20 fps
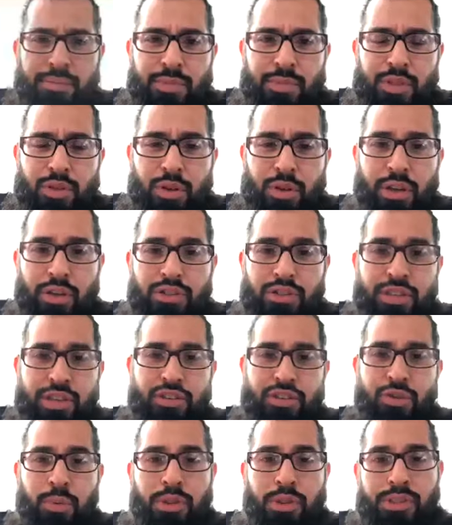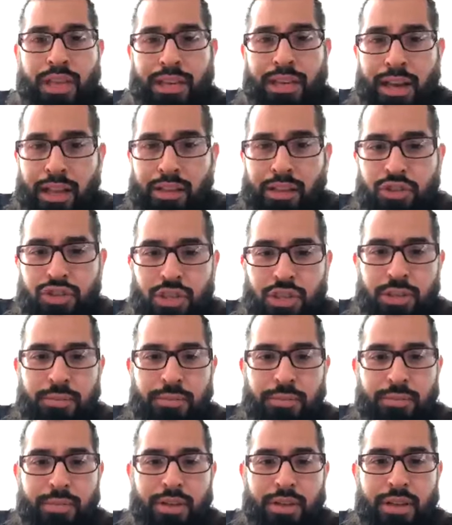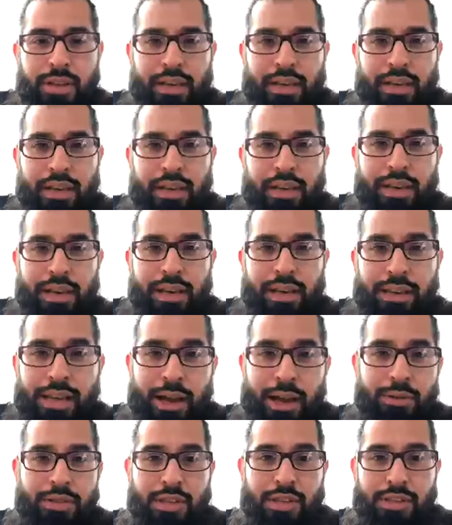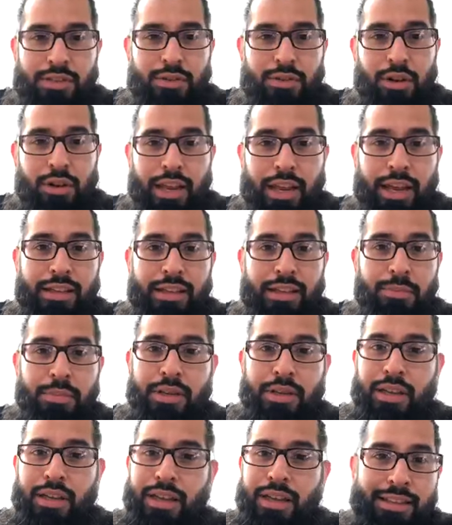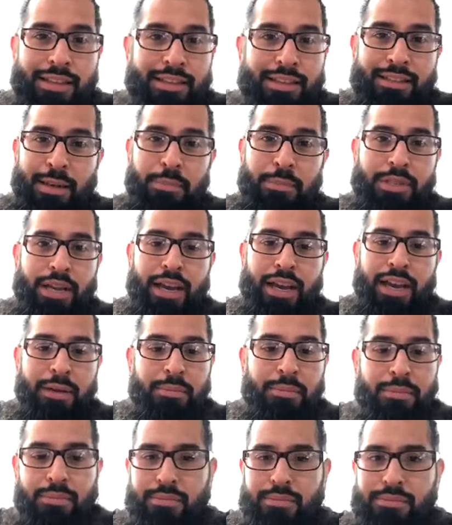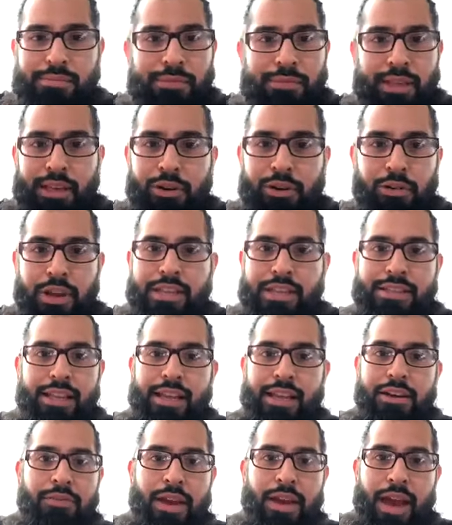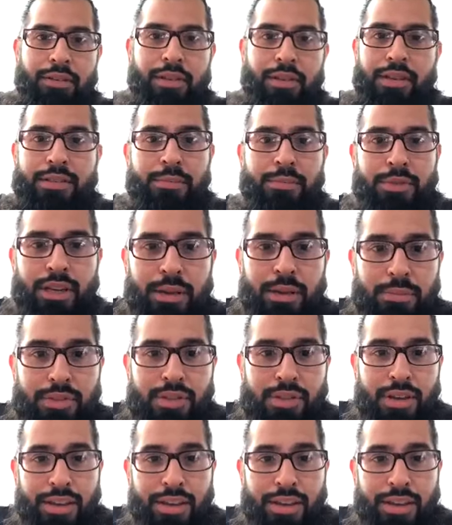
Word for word: So here's the issue with technology. It allows us to connect, but at the same time, it creates a lot of havoc sometimes.